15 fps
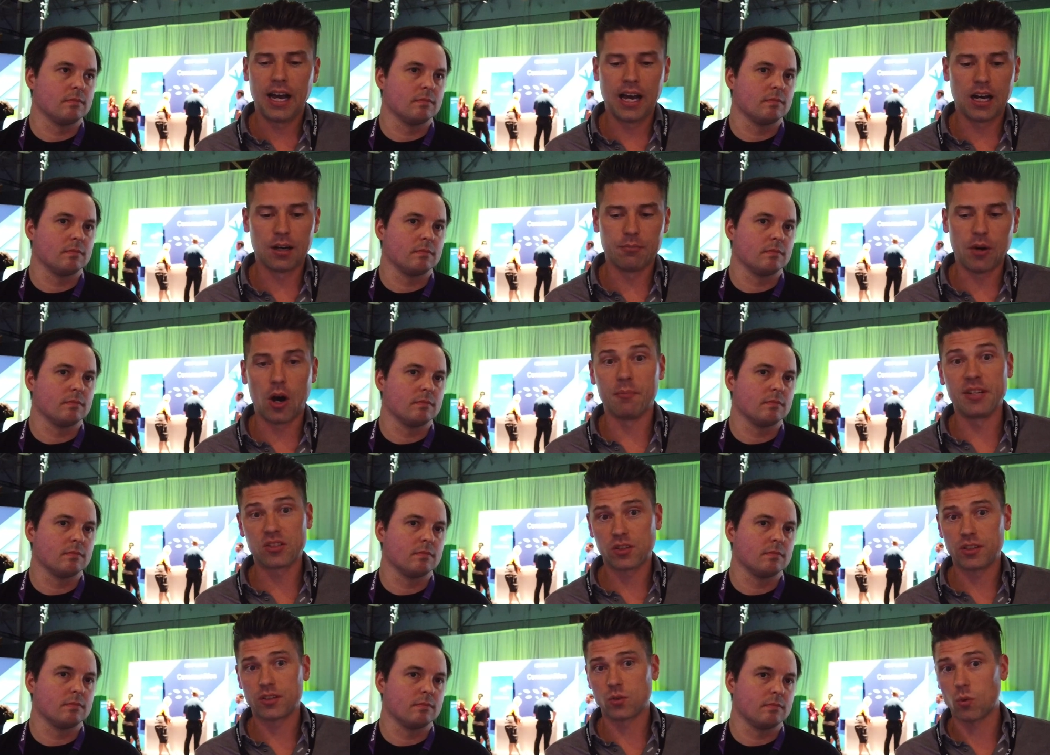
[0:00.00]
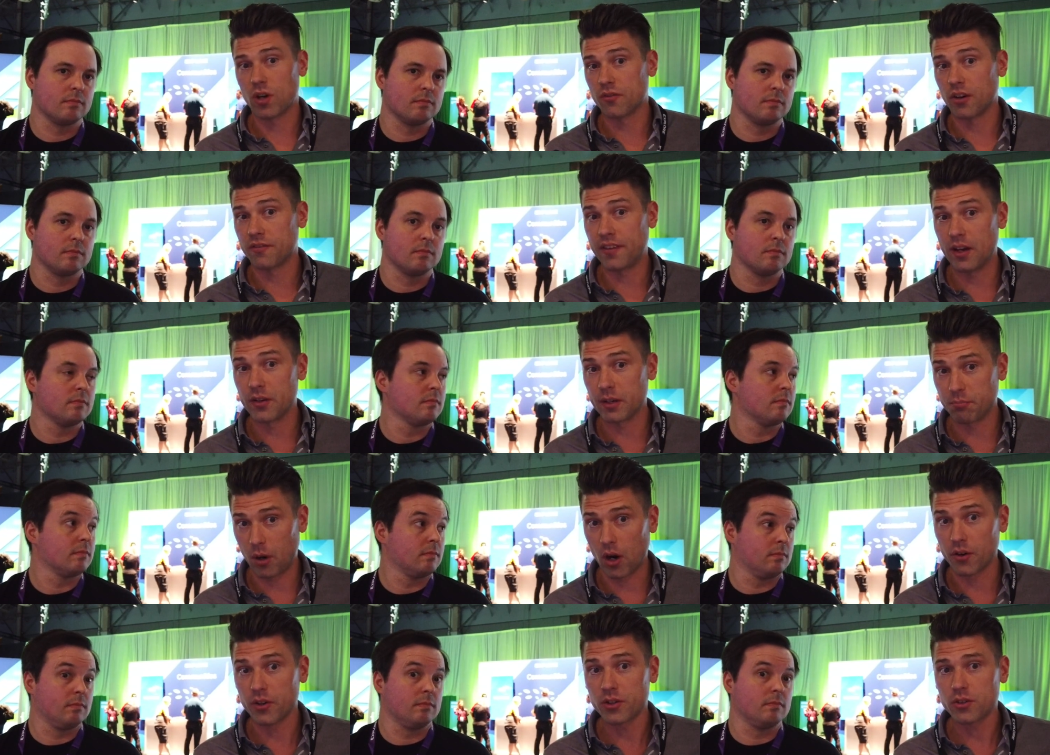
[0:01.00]
Speaker 1: Um, Omnissa is one of our
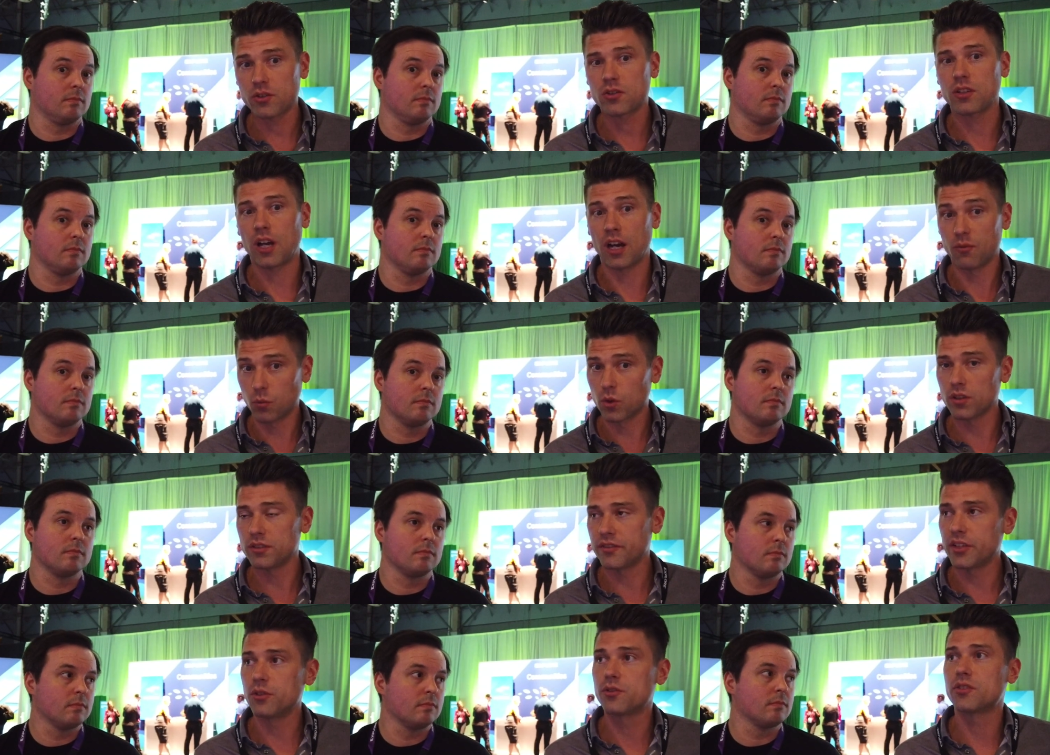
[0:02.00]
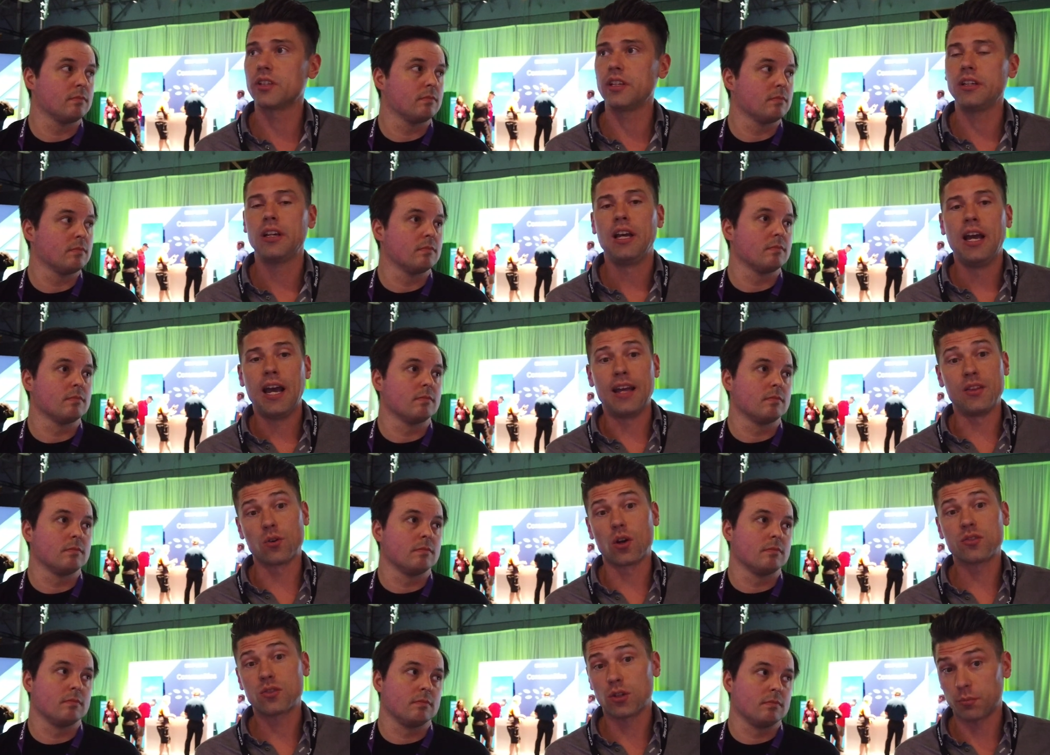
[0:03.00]
founding partners of World of EUC, and
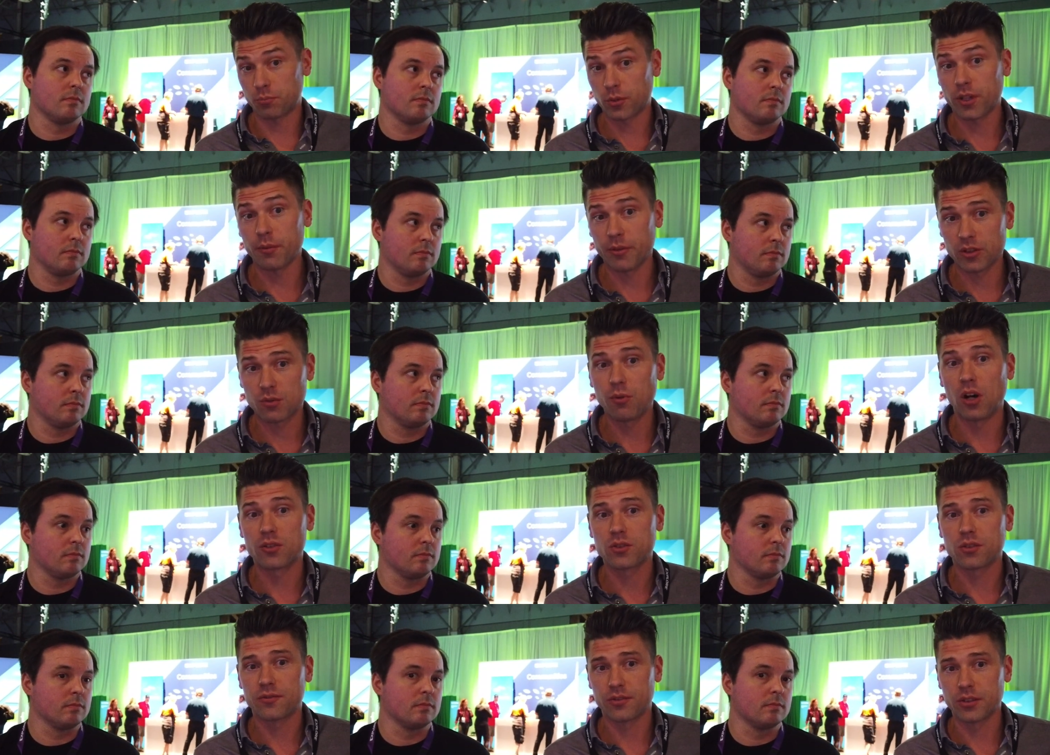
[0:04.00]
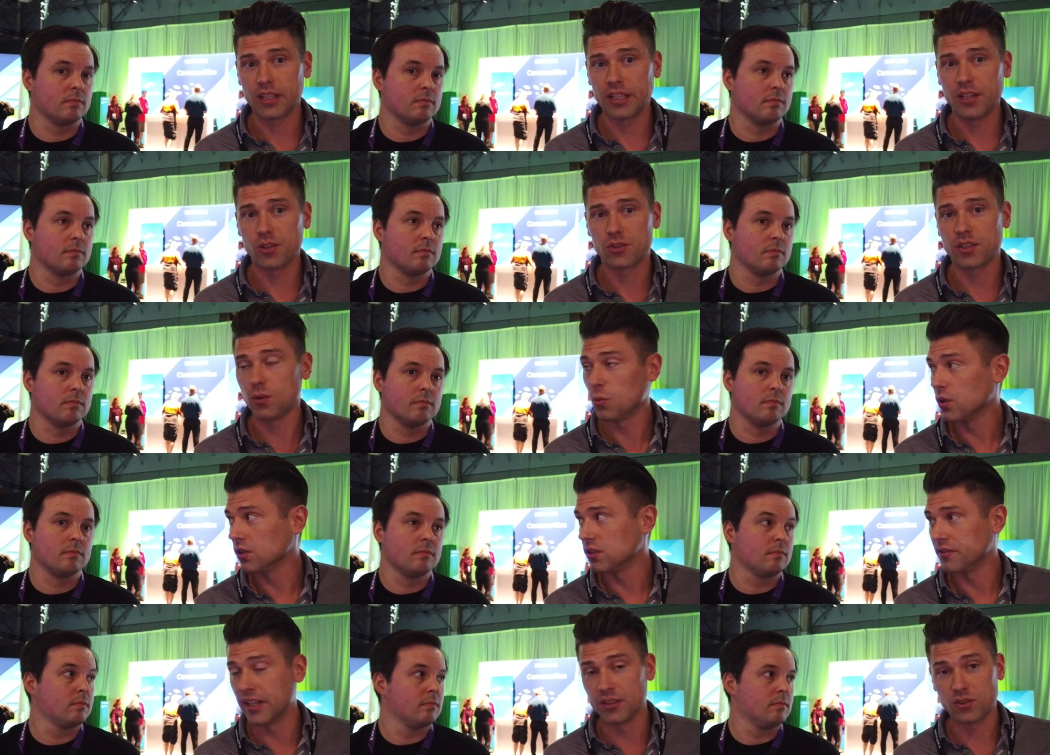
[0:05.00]
they're also our premier sponsor for the EUC
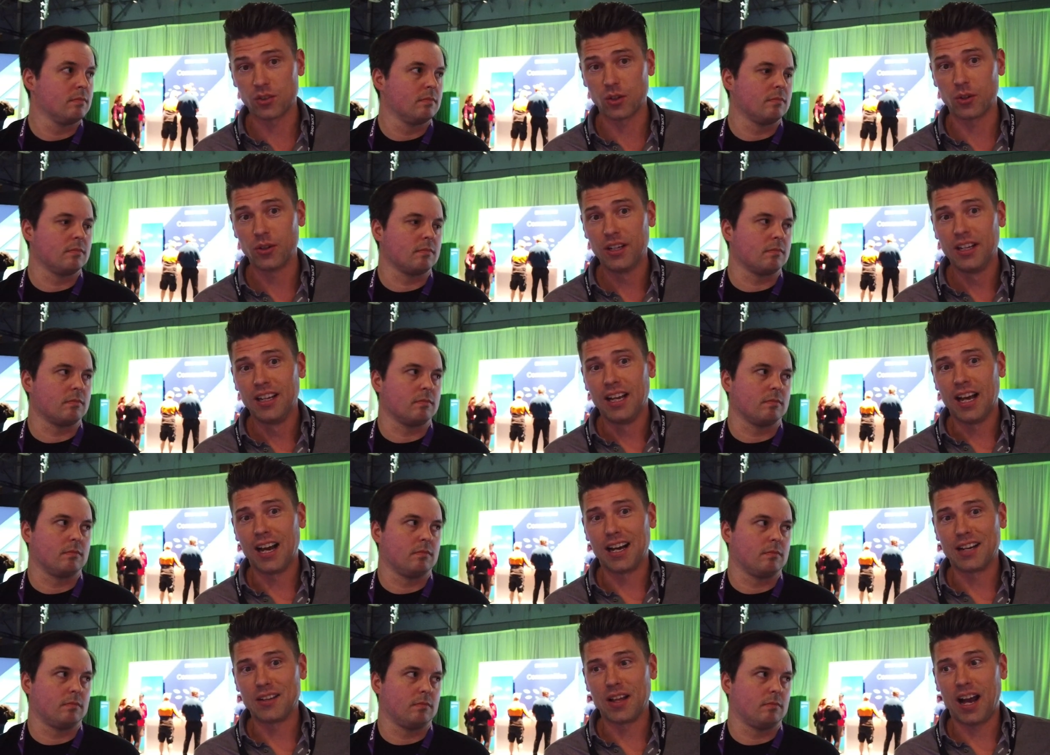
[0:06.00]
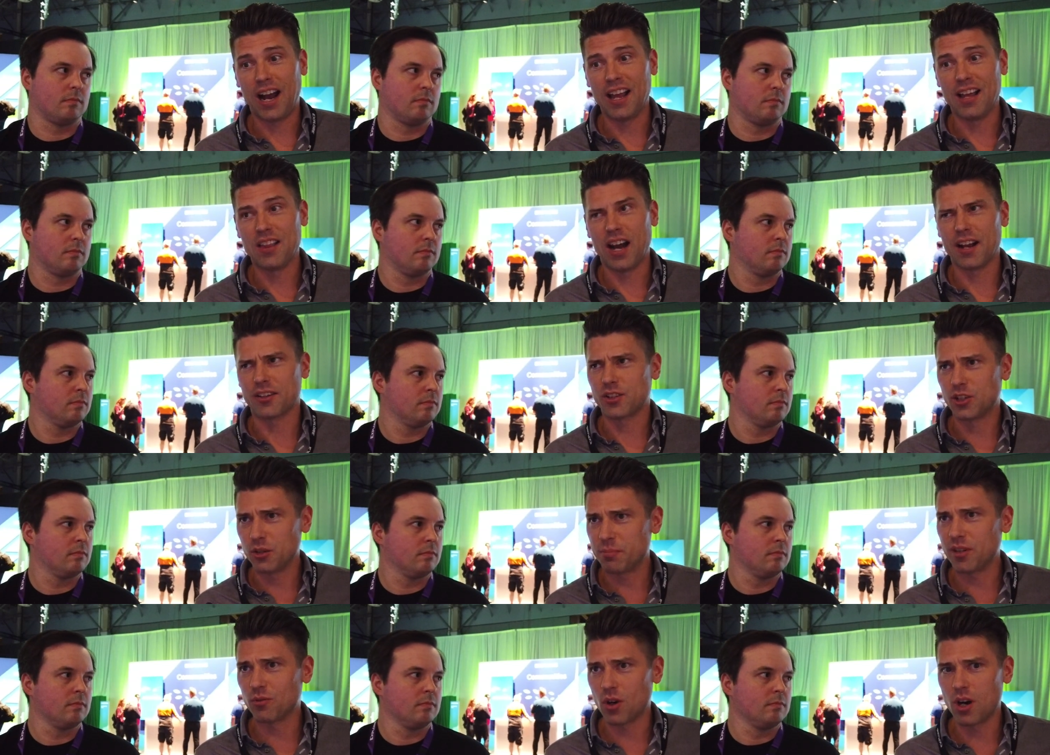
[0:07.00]
World event. So uh, I, I,
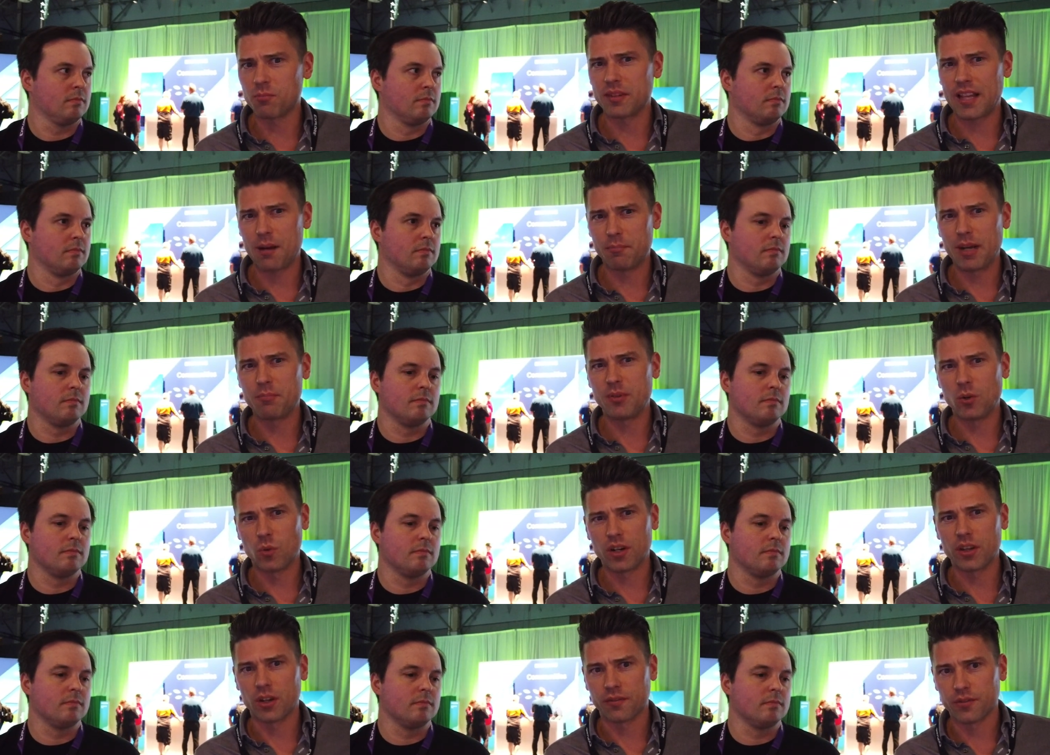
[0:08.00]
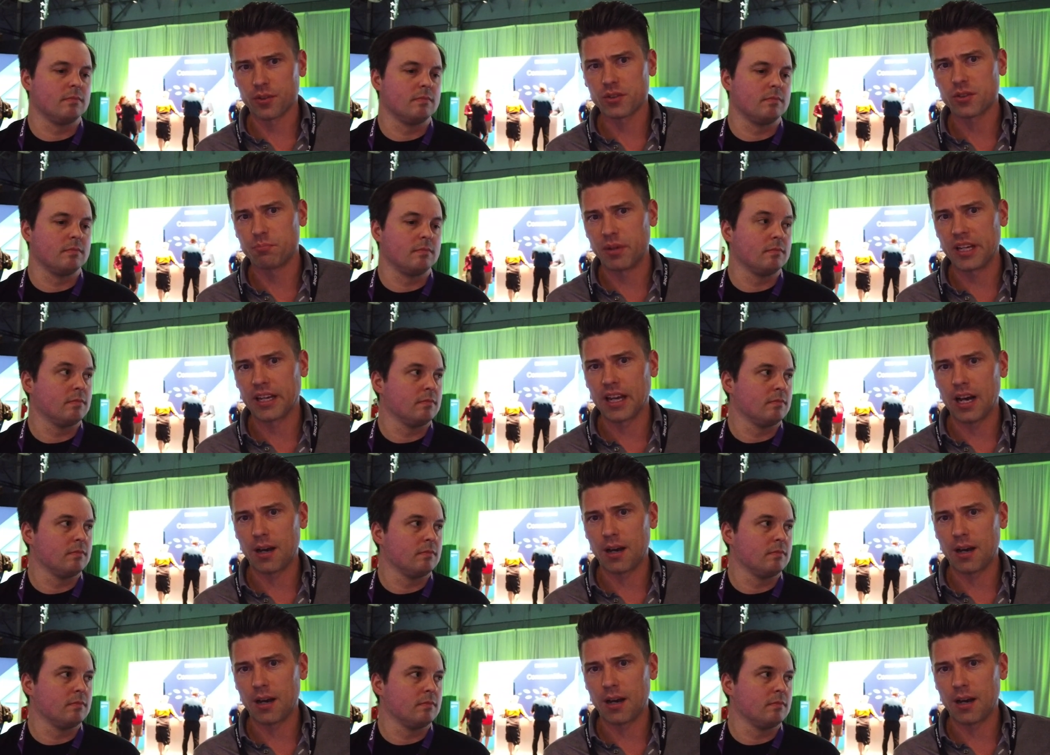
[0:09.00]
could be wrong, but that might be one of their first big